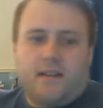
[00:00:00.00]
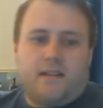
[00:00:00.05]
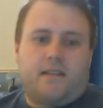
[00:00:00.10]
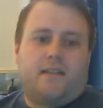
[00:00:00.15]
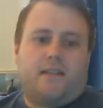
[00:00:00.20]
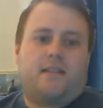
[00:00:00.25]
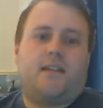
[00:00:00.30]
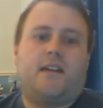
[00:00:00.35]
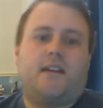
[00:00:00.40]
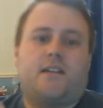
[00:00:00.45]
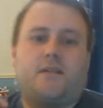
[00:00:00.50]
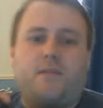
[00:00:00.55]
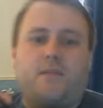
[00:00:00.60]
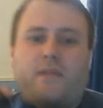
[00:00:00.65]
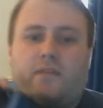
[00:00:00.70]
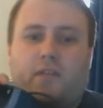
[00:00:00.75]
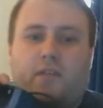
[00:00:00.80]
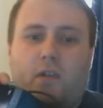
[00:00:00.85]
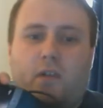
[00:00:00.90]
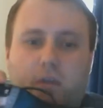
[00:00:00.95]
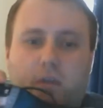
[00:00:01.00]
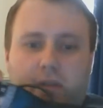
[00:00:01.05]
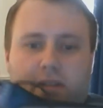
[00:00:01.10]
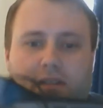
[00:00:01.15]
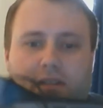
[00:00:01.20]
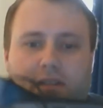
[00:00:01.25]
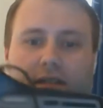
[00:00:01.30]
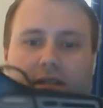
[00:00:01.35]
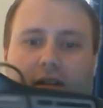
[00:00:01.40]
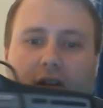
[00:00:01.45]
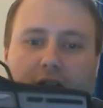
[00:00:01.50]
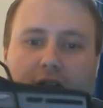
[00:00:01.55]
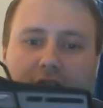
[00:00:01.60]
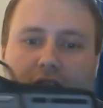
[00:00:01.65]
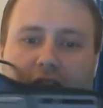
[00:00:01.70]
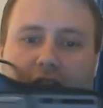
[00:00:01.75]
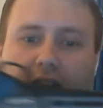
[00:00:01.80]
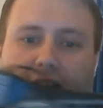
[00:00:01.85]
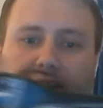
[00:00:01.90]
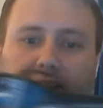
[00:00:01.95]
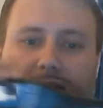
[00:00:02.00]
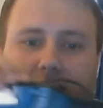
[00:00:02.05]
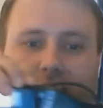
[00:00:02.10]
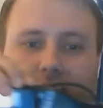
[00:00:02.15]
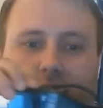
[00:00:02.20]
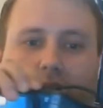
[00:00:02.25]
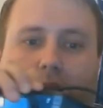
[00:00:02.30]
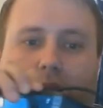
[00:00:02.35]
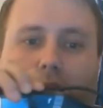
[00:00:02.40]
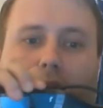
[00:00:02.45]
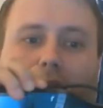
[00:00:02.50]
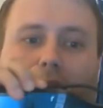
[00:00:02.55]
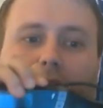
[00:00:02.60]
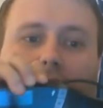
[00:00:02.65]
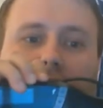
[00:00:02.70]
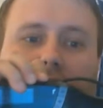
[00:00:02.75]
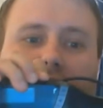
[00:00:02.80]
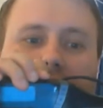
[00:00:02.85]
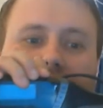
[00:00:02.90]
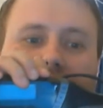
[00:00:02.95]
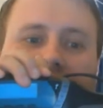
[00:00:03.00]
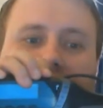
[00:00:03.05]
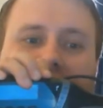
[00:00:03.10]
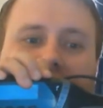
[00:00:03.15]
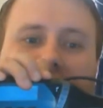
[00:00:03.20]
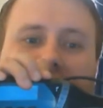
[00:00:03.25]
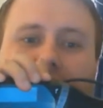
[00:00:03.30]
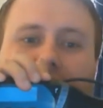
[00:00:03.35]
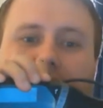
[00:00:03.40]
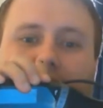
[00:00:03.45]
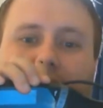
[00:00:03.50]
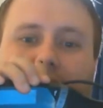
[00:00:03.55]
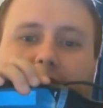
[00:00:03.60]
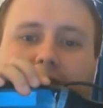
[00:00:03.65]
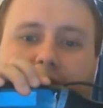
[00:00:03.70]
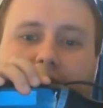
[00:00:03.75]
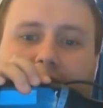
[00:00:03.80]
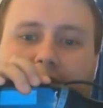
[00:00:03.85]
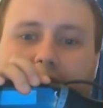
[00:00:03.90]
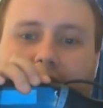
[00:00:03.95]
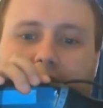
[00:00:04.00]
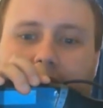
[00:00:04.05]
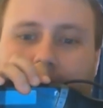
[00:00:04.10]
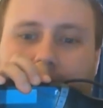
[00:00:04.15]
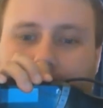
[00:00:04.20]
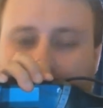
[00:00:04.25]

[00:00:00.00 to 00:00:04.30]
this before, which is the Logitech uh, Logitech G fifteen.